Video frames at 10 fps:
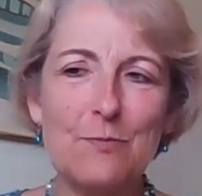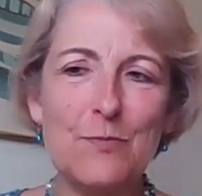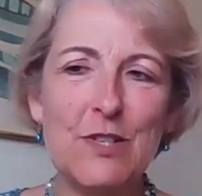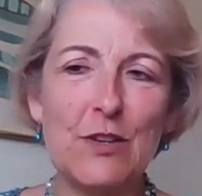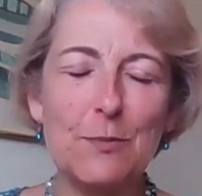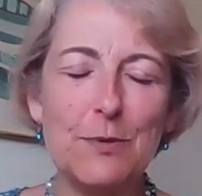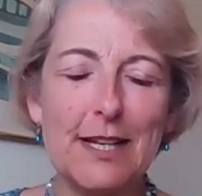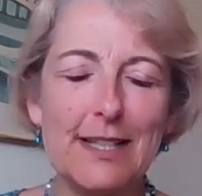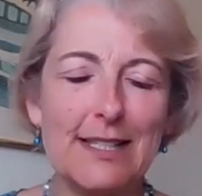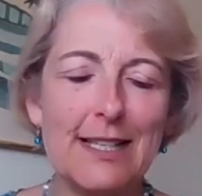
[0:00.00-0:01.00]
So there was,
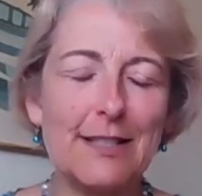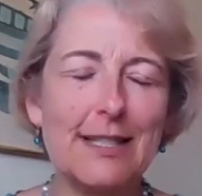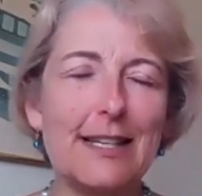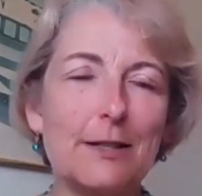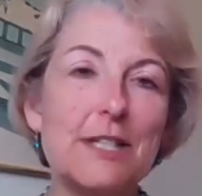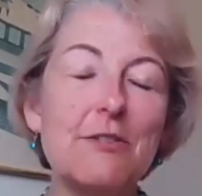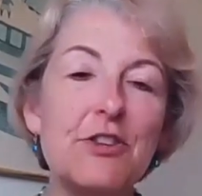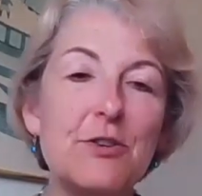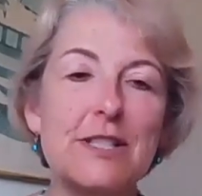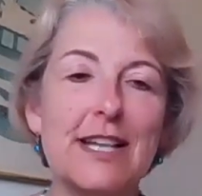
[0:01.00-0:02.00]
as I said, there was
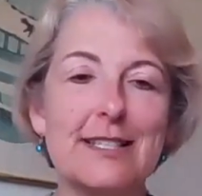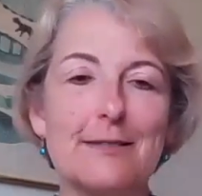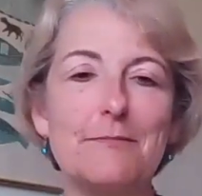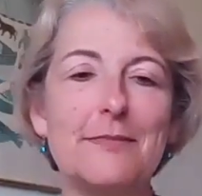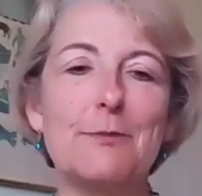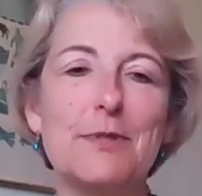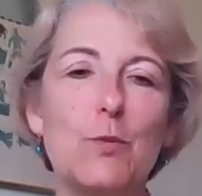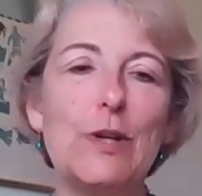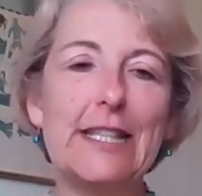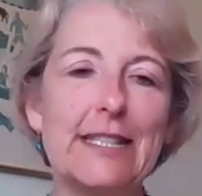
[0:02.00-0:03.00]
enthusiasm, there was a
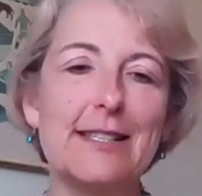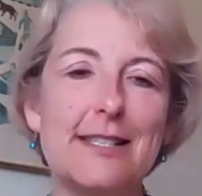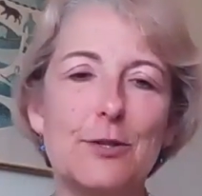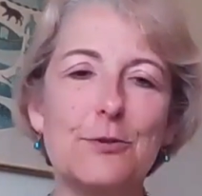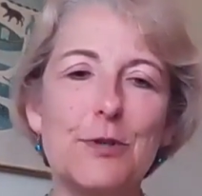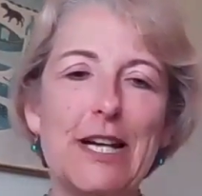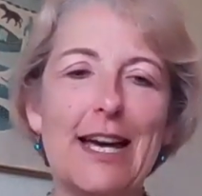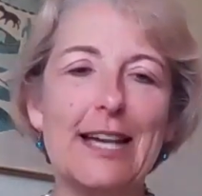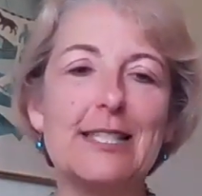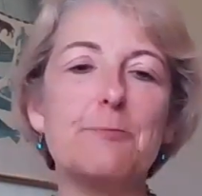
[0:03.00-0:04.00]
willingness to
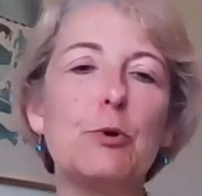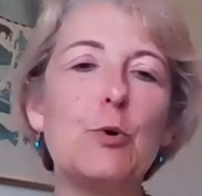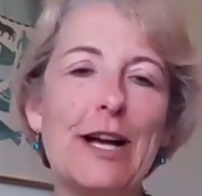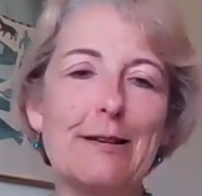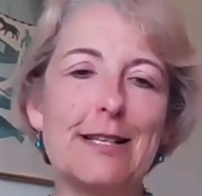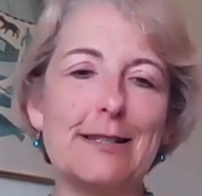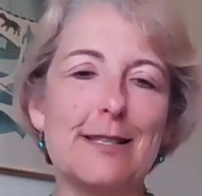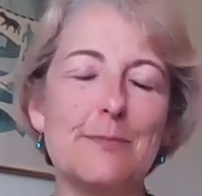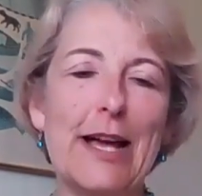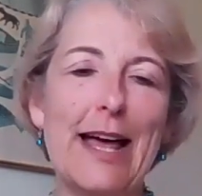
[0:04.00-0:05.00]
explore how
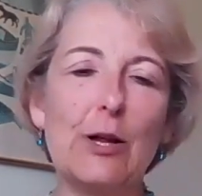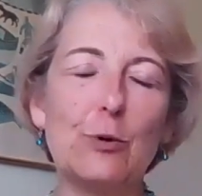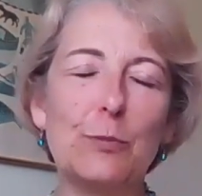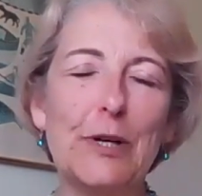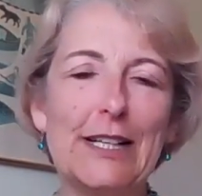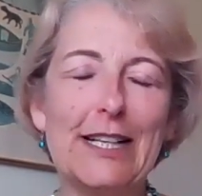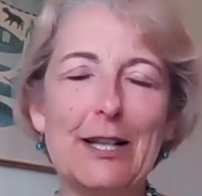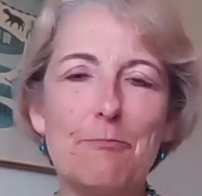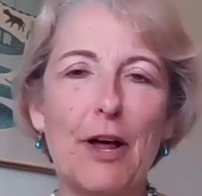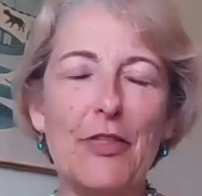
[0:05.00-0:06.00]
sensors might help,
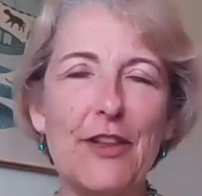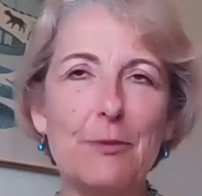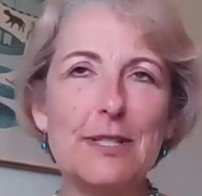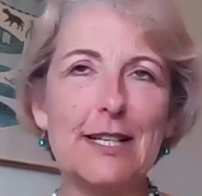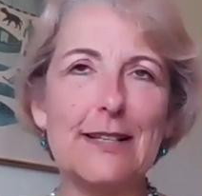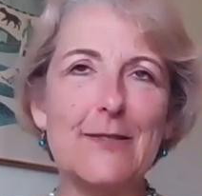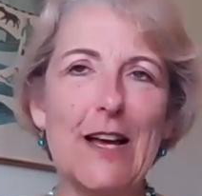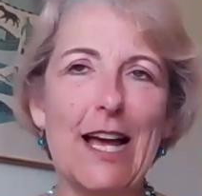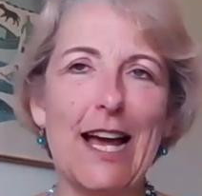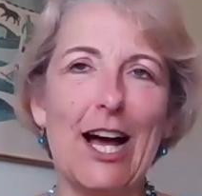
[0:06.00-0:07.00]
but there was a
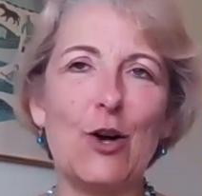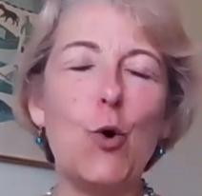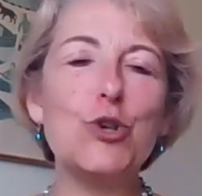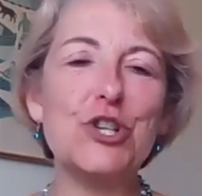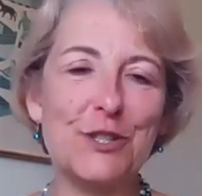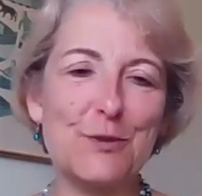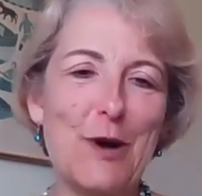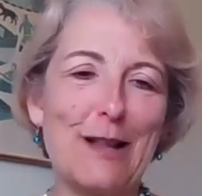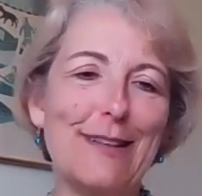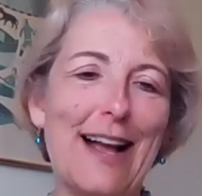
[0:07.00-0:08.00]
caution as
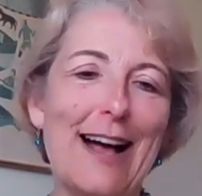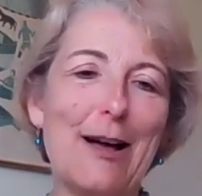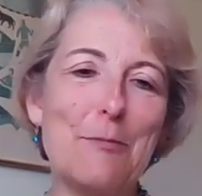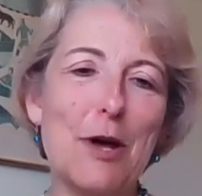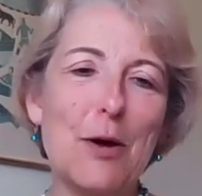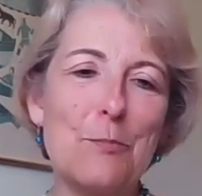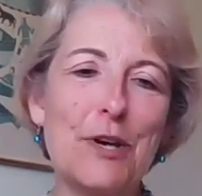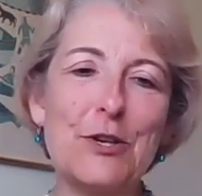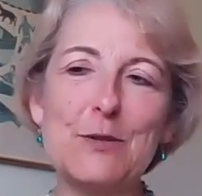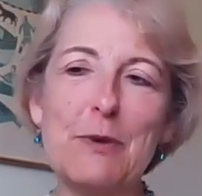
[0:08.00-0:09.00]
well,
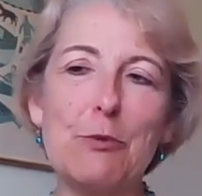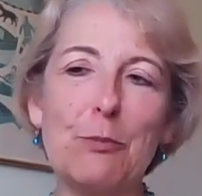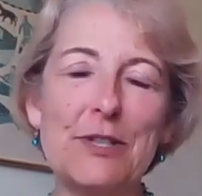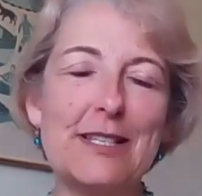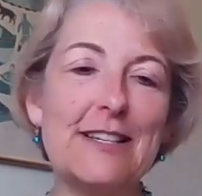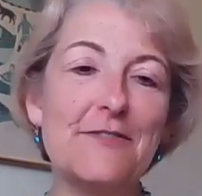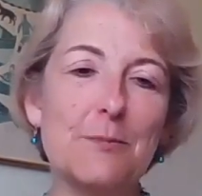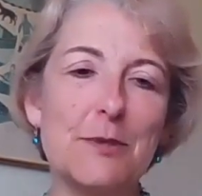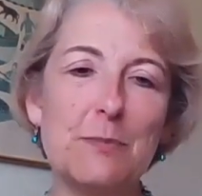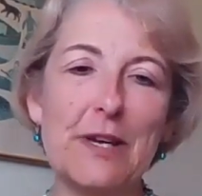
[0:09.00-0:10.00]
because people perceived
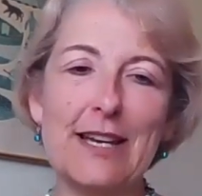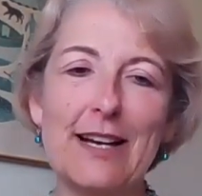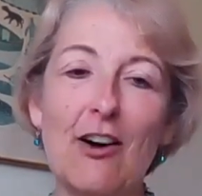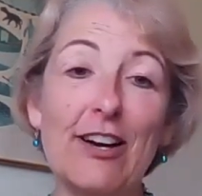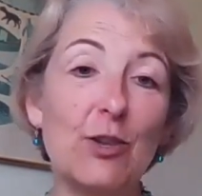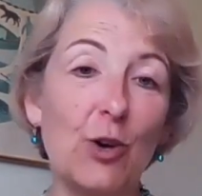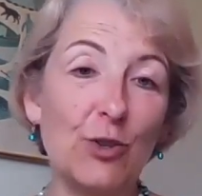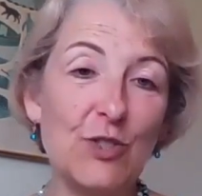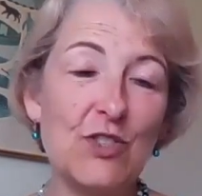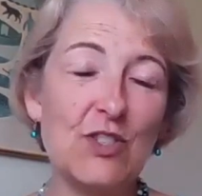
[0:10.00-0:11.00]
them as being high
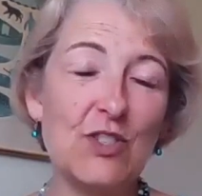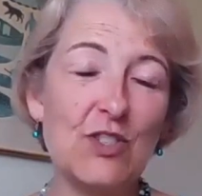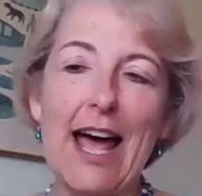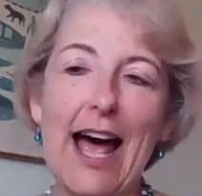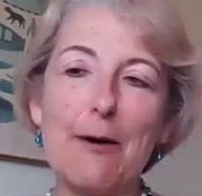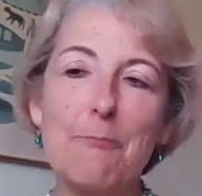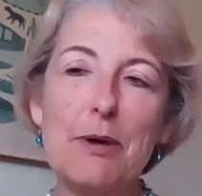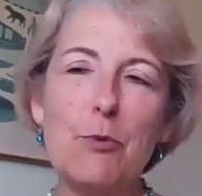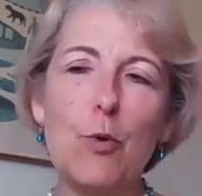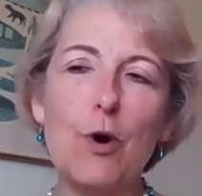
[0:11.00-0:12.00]
cost and
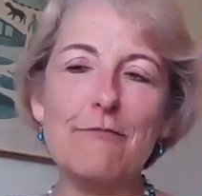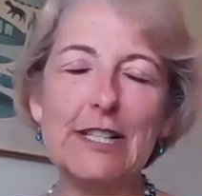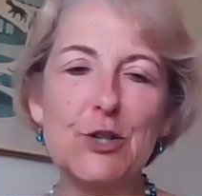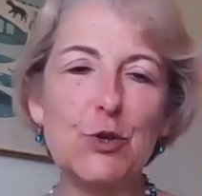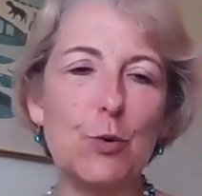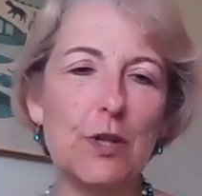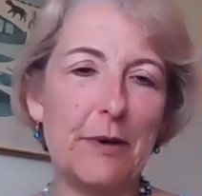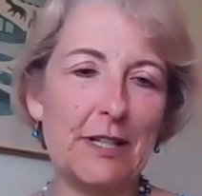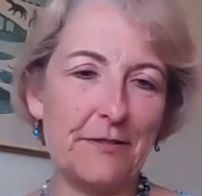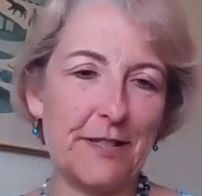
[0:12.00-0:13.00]
people weren't really sure what the
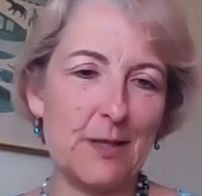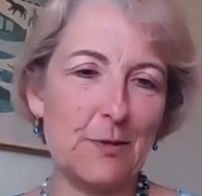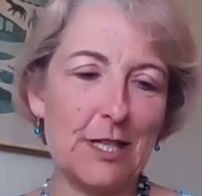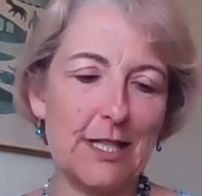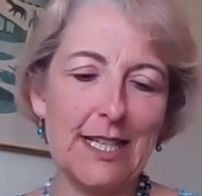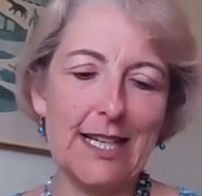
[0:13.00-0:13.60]
benefits were.